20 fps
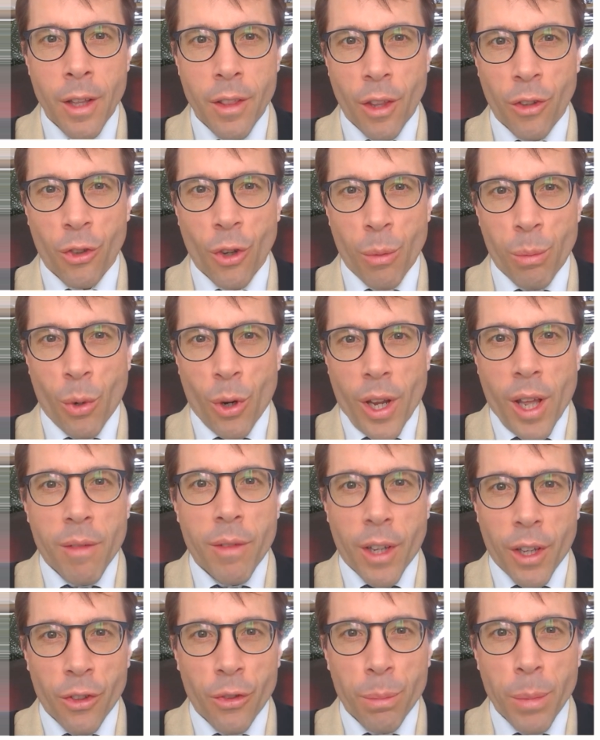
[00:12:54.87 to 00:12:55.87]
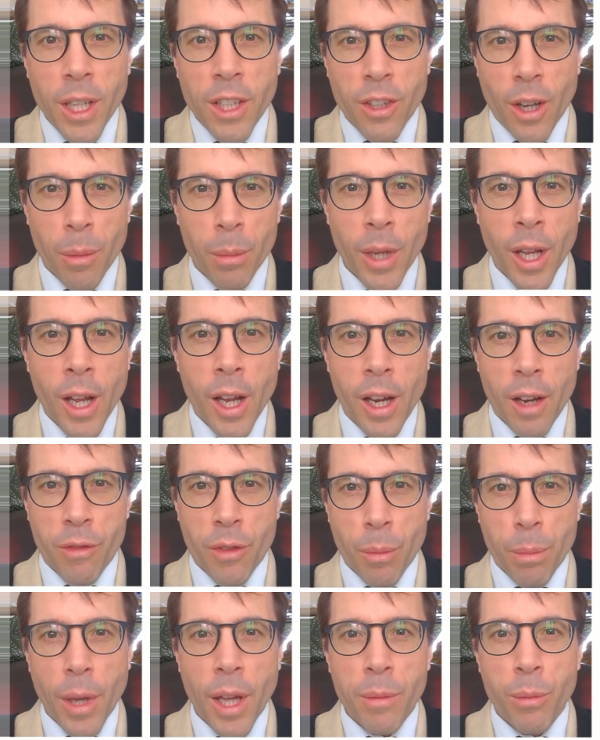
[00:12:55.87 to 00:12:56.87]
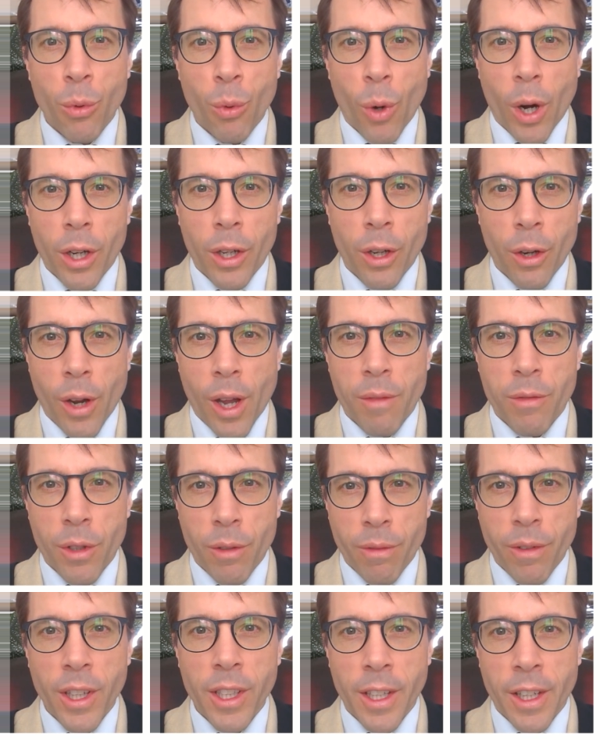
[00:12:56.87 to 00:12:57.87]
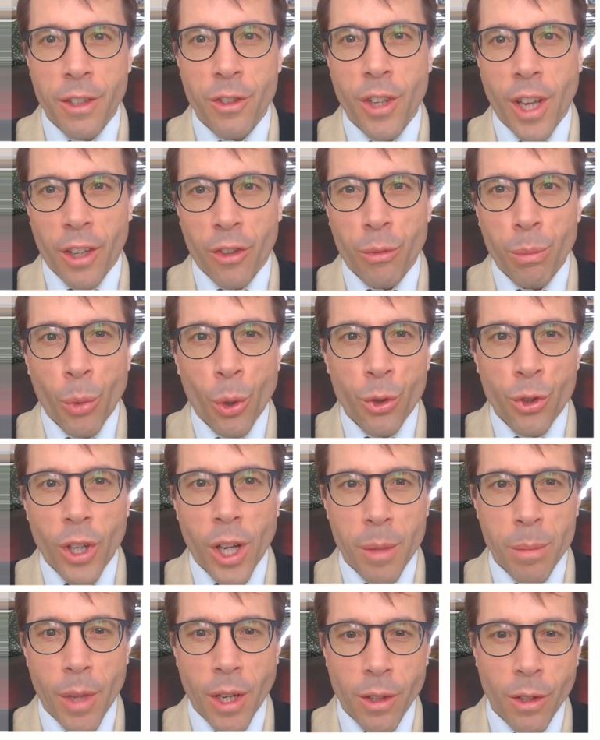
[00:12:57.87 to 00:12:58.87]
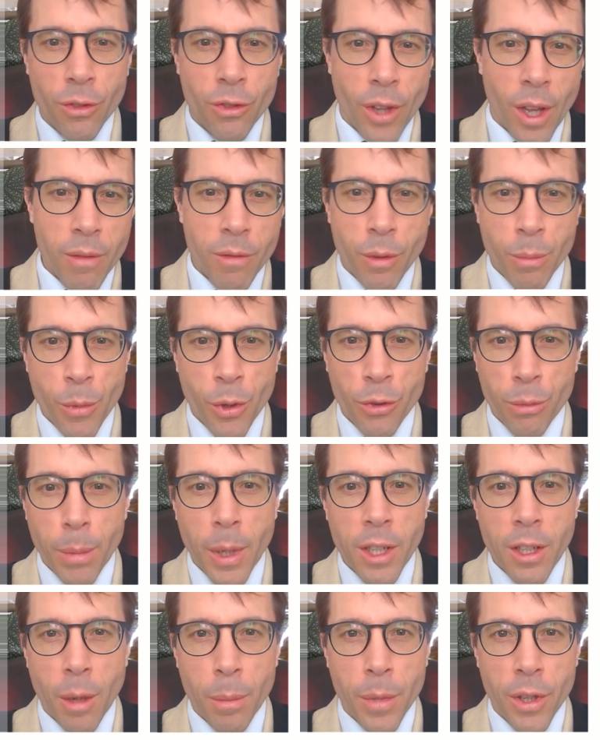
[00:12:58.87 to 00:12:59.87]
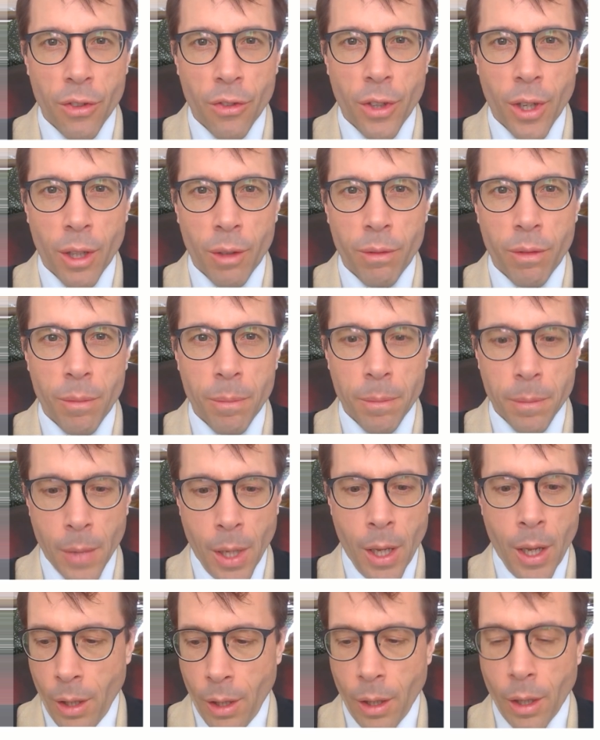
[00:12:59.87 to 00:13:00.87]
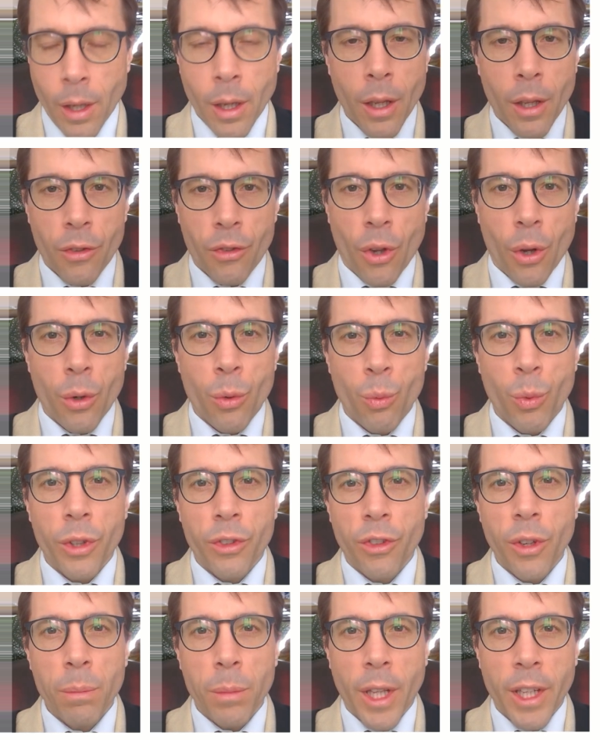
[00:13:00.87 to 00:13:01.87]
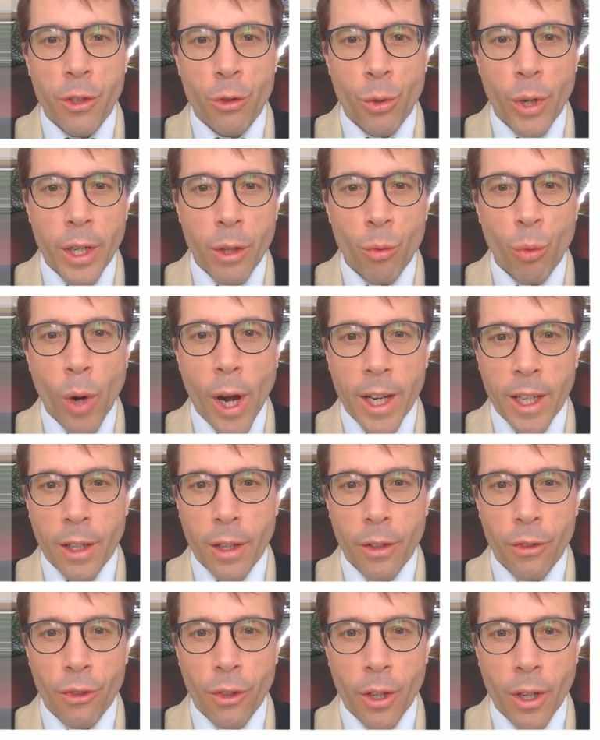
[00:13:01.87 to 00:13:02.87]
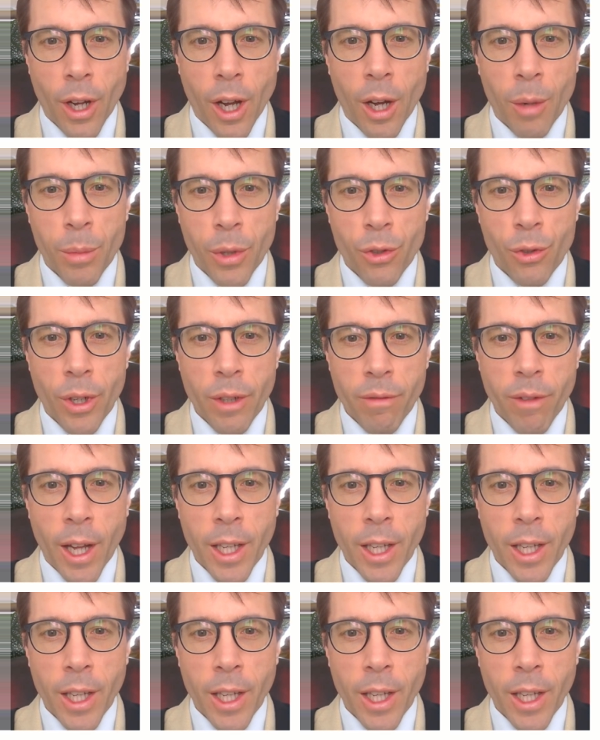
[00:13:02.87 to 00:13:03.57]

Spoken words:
There's no point having a speed up if the paperwork you have to fill in takes more time than you save from the speed up itself. So we'll simply treat rank as an arbitrary